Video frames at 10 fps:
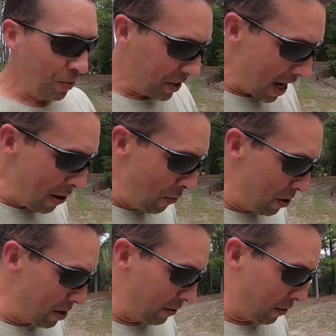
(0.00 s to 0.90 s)
Day
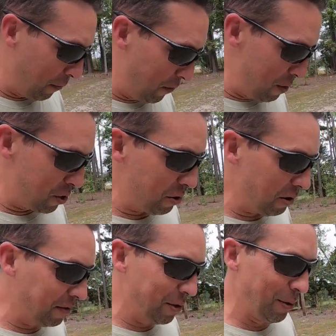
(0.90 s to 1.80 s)
one of the
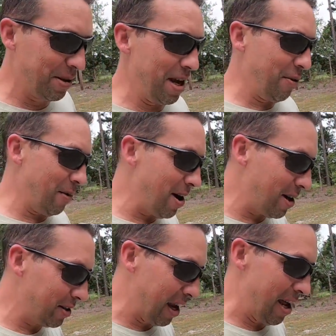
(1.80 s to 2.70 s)
future of TueZday
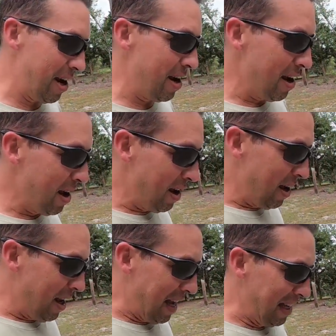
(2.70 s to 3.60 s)
Garage, and
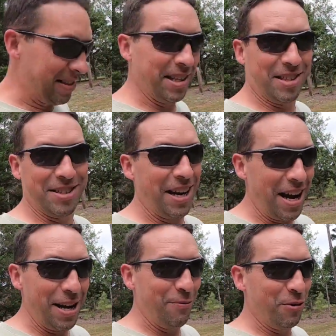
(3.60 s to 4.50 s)
it's an
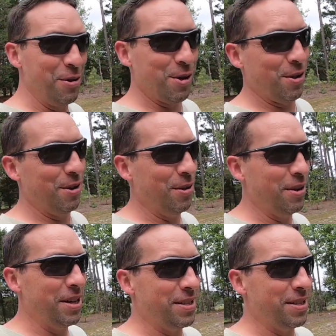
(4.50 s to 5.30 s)
exciting future, dude.